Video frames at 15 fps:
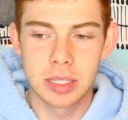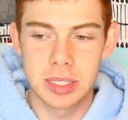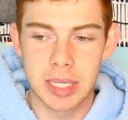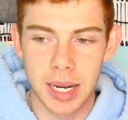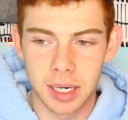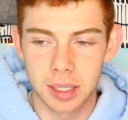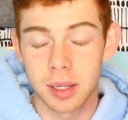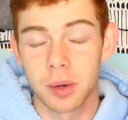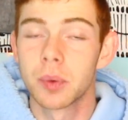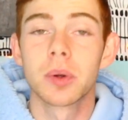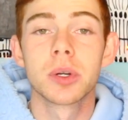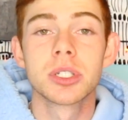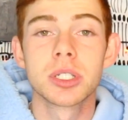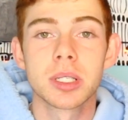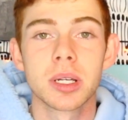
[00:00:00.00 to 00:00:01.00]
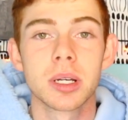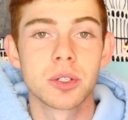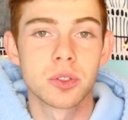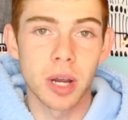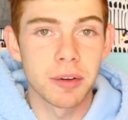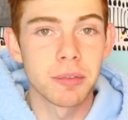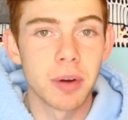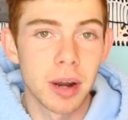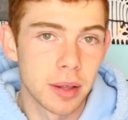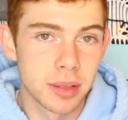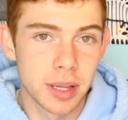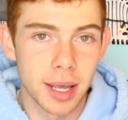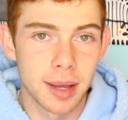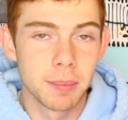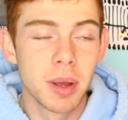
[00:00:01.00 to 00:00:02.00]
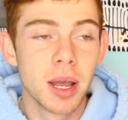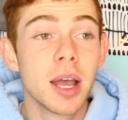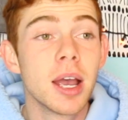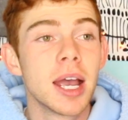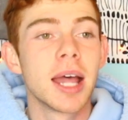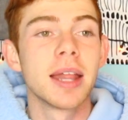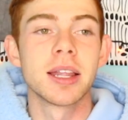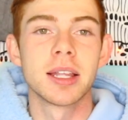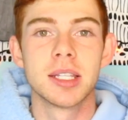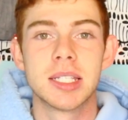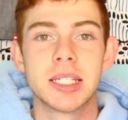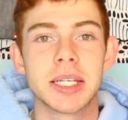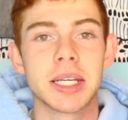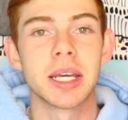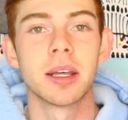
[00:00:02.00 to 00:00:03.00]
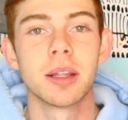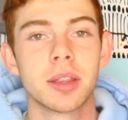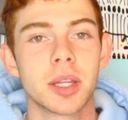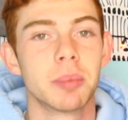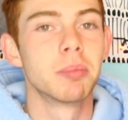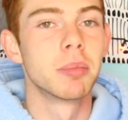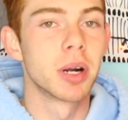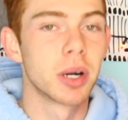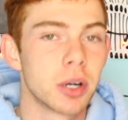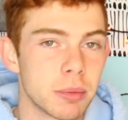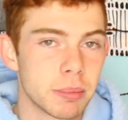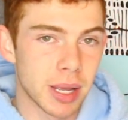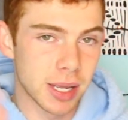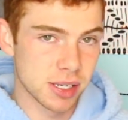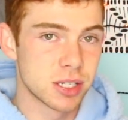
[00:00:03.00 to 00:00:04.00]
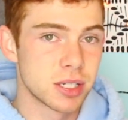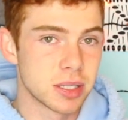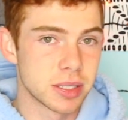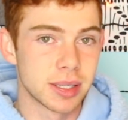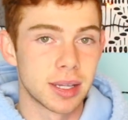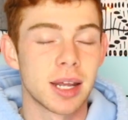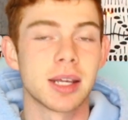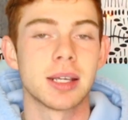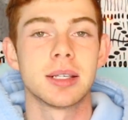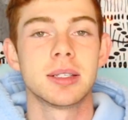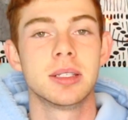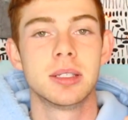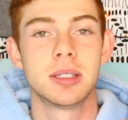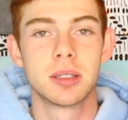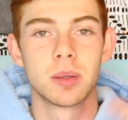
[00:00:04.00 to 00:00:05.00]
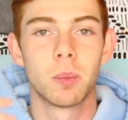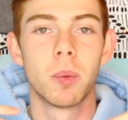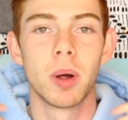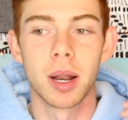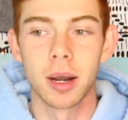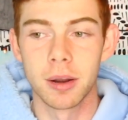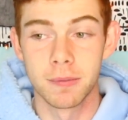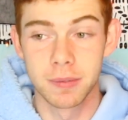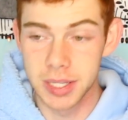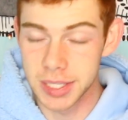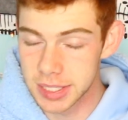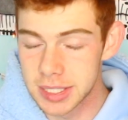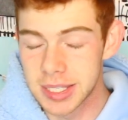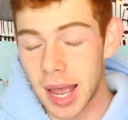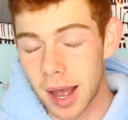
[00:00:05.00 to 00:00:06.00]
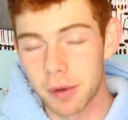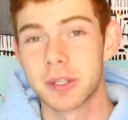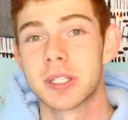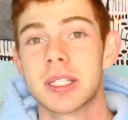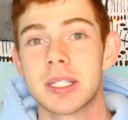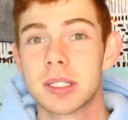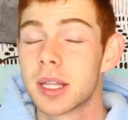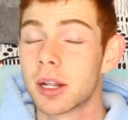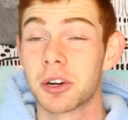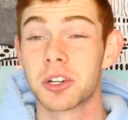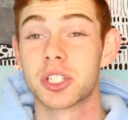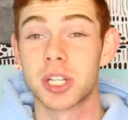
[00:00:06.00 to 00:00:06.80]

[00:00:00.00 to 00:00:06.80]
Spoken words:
decided that we were just gonna drive around them and then see the murder mansion that is one of these houses that are